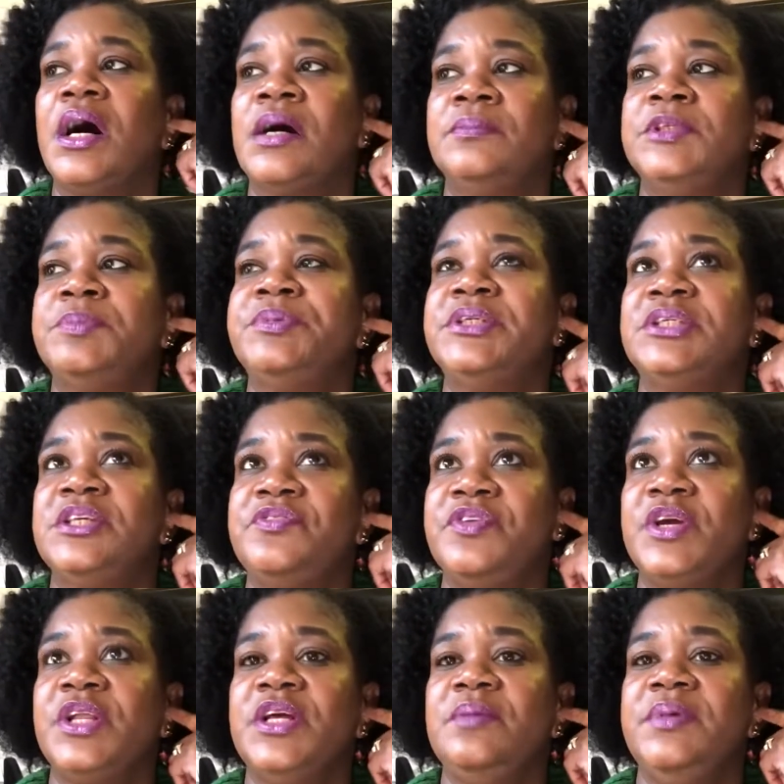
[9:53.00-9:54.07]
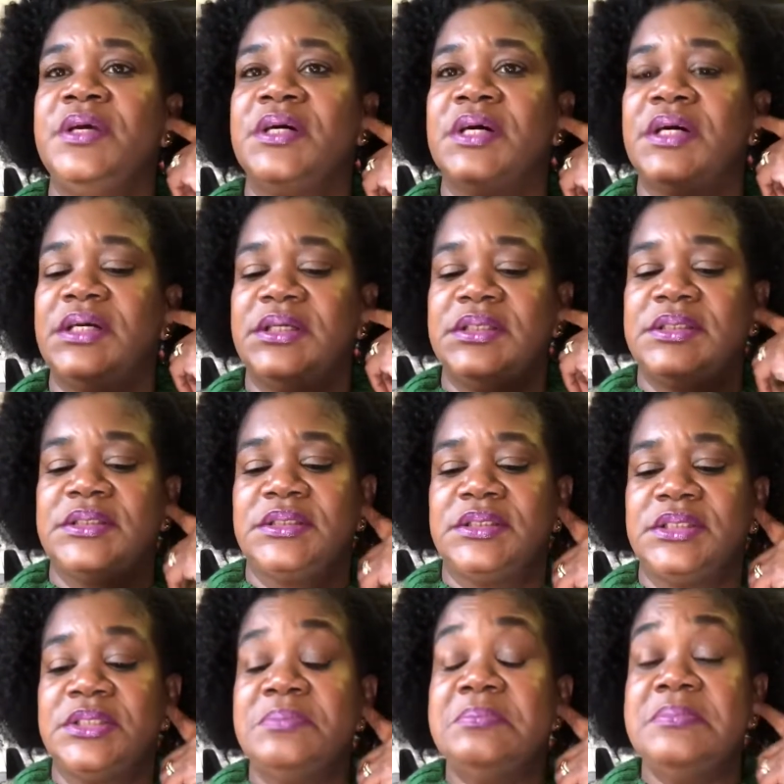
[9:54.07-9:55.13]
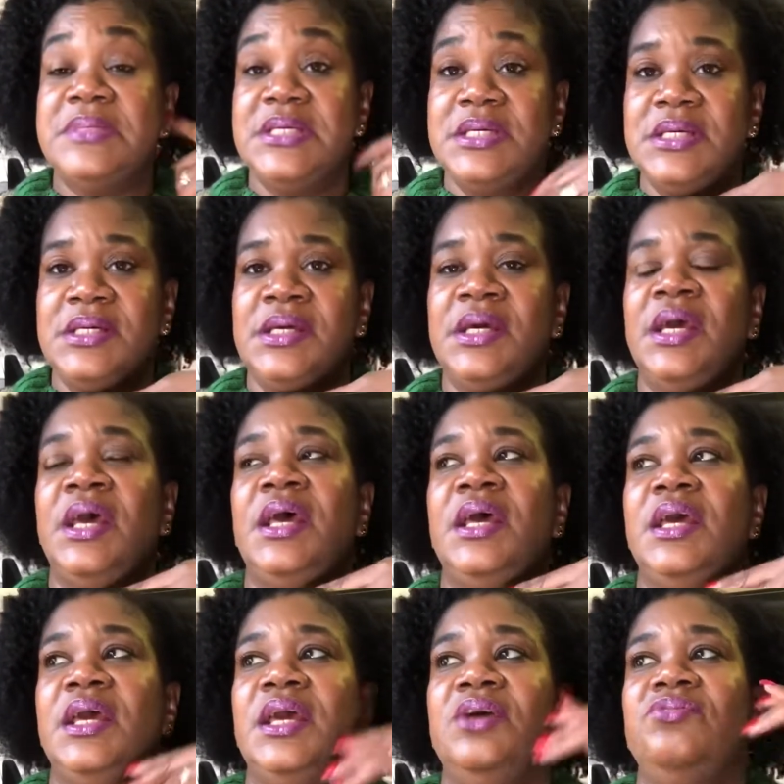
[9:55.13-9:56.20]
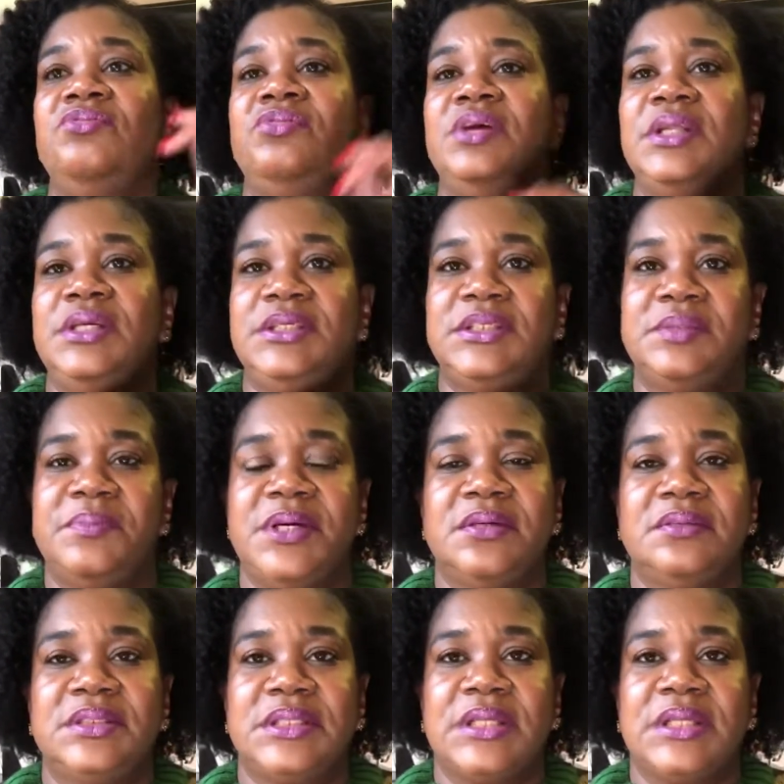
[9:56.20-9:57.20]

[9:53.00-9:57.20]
specifically because to me, it really smells